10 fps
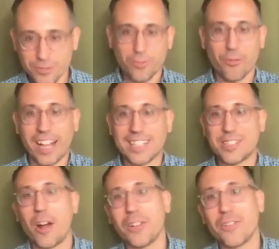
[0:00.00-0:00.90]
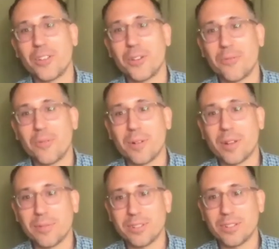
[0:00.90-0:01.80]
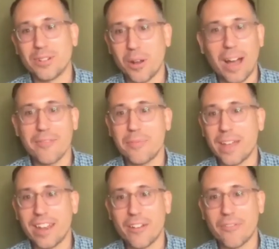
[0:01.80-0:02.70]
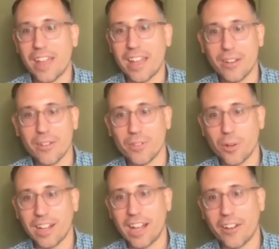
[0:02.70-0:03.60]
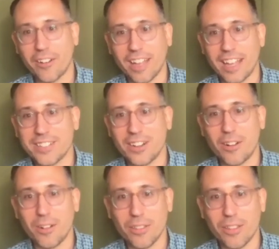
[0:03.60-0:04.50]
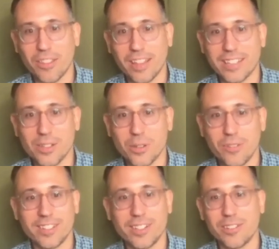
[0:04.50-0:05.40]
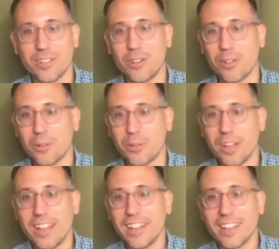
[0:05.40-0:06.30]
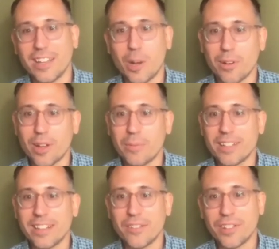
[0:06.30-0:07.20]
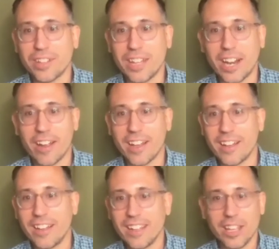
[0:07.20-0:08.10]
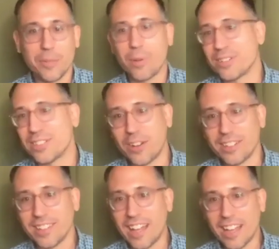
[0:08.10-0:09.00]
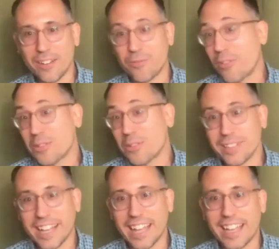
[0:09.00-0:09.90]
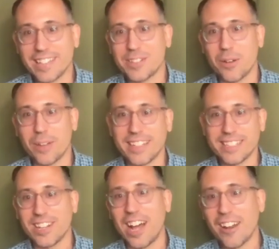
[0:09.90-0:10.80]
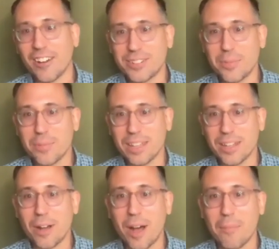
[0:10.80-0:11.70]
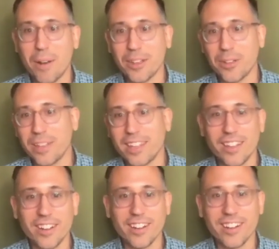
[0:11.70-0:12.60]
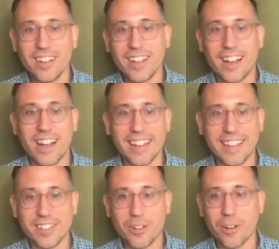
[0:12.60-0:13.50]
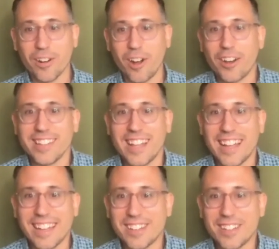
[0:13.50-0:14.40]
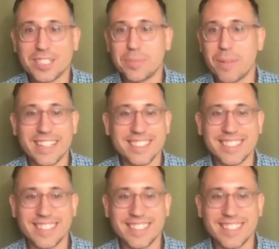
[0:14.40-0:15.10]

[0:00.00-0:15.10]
For, I guess, all of you from Upper Dublin to know, I've been a fan of your congregation and all the things you've continued to do in Upper Dublin and the Philly area, in person, online, for this whole decade. So it is an honor to be among you here in your online space.